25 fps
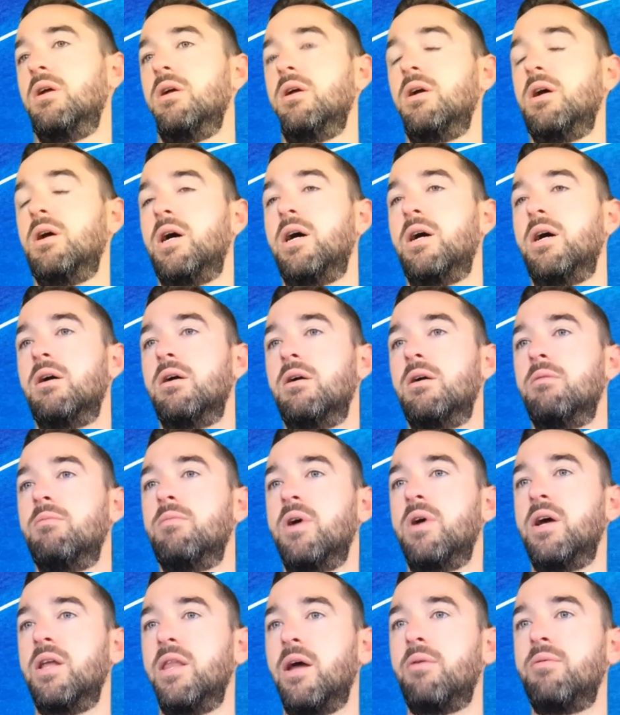
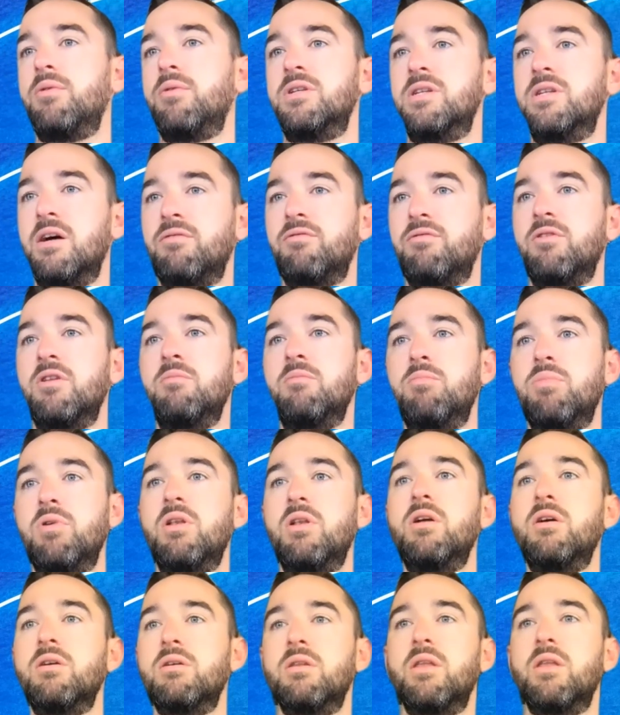and I would definitely
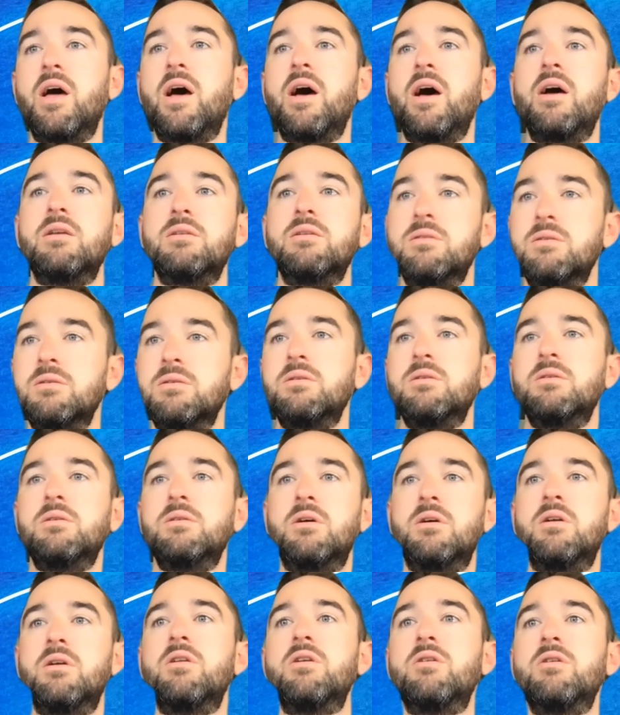plug that
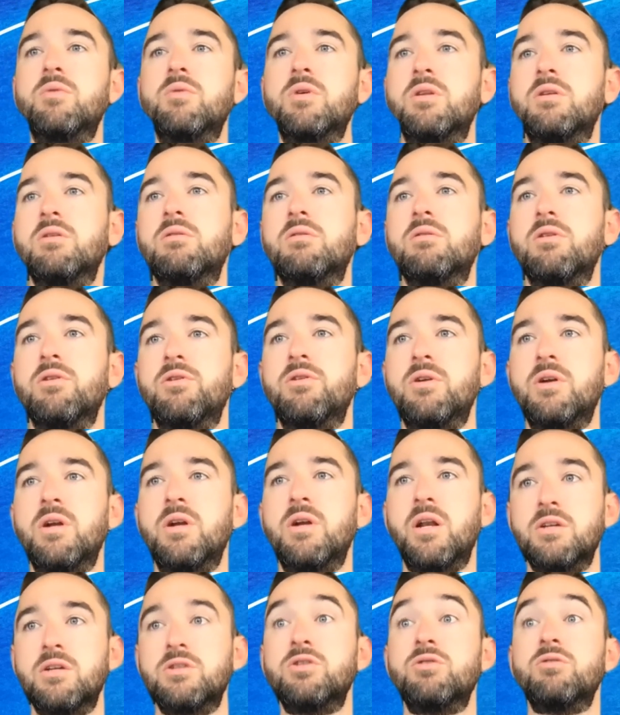along with your learning
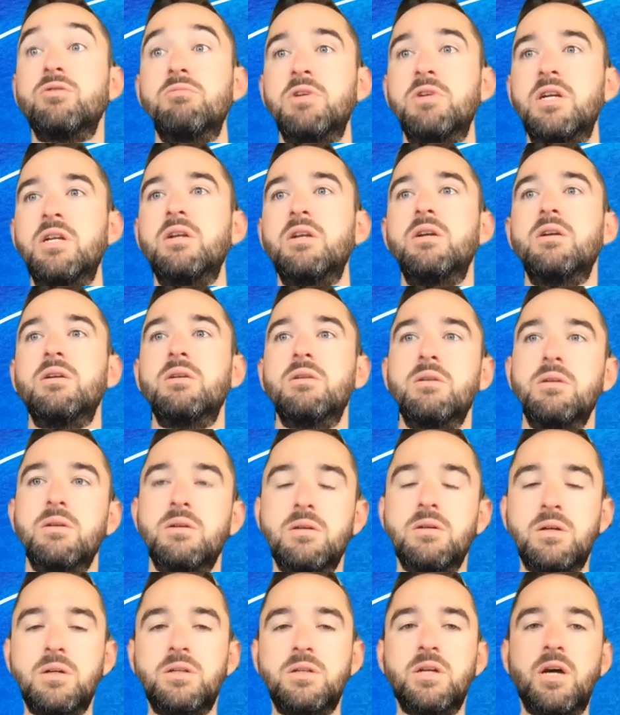as you're reading
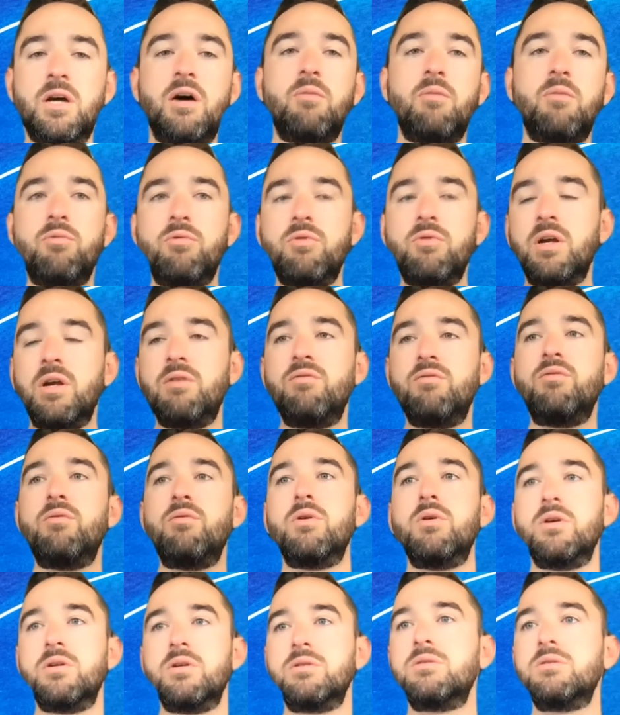to help
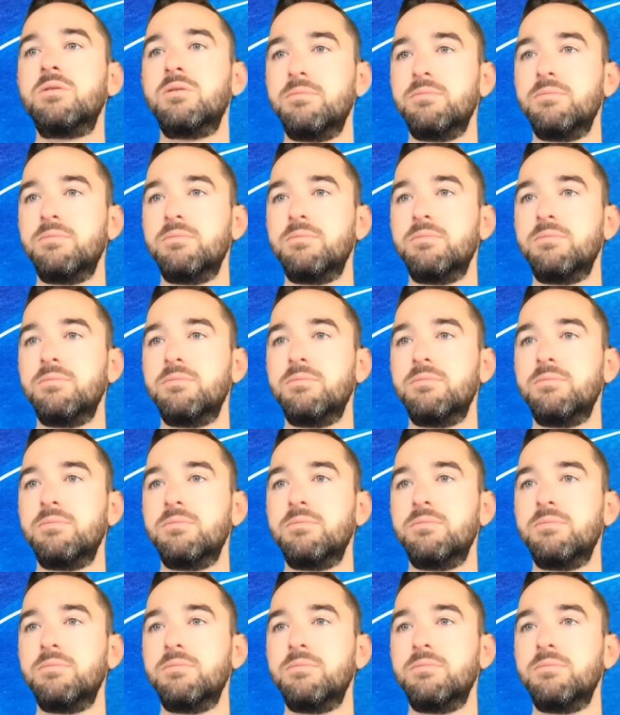reinforce.